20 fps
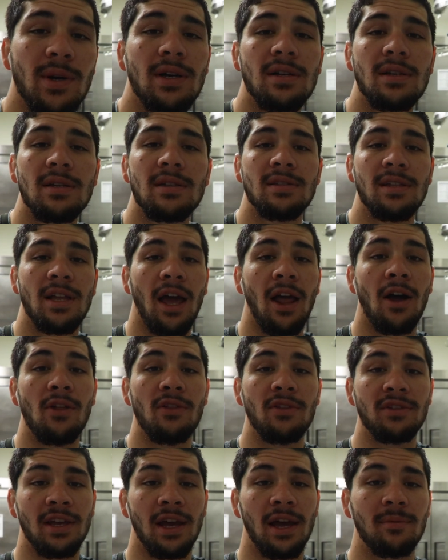Well, not
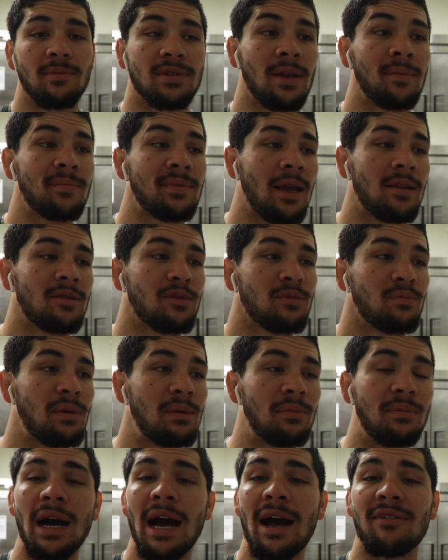all the time. Sometimes
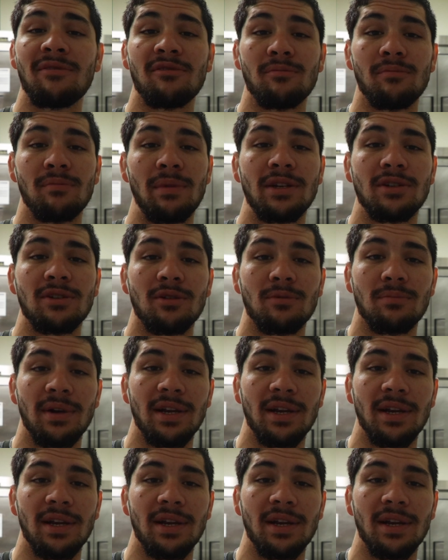people have mental